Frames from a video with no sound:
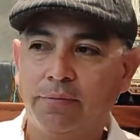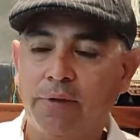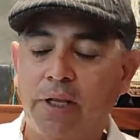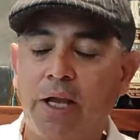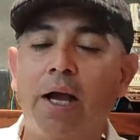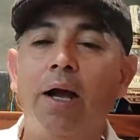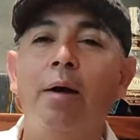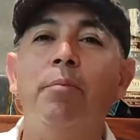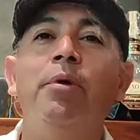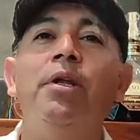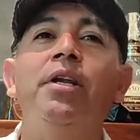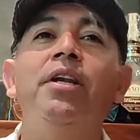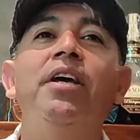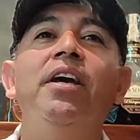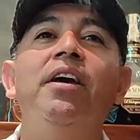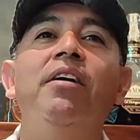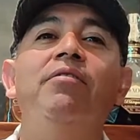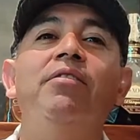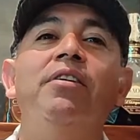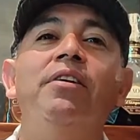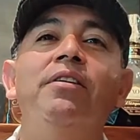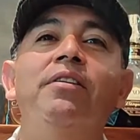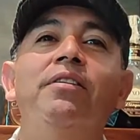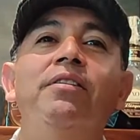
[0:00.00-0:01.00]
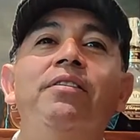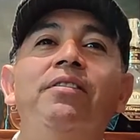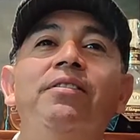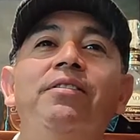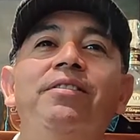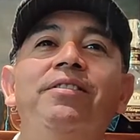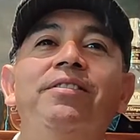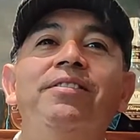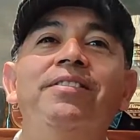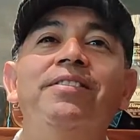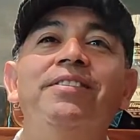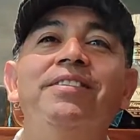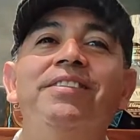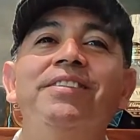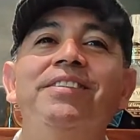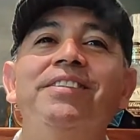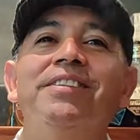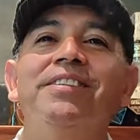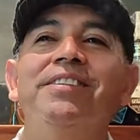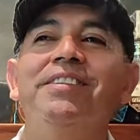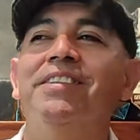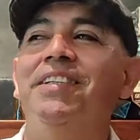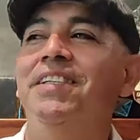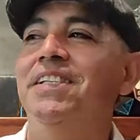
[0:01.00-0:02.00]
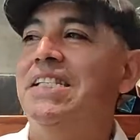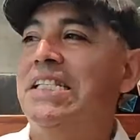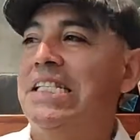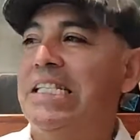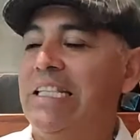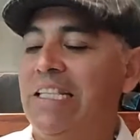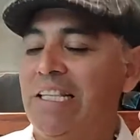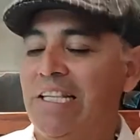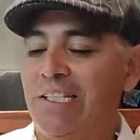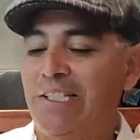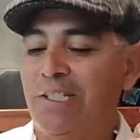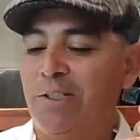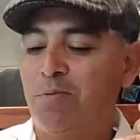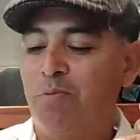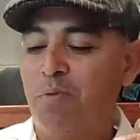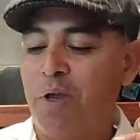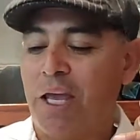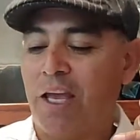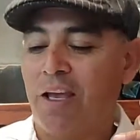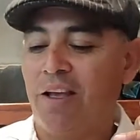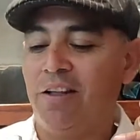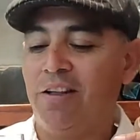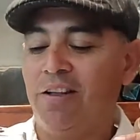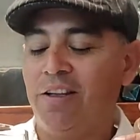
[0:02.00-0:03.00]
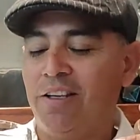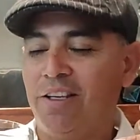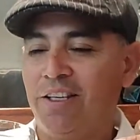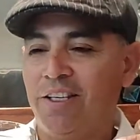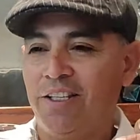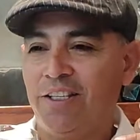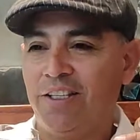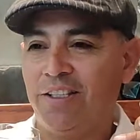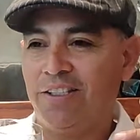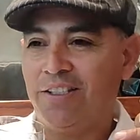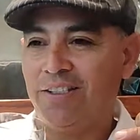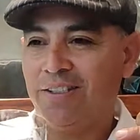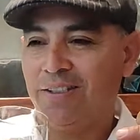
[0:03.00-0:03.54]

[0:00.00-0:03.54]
I'm in heaven. The smell is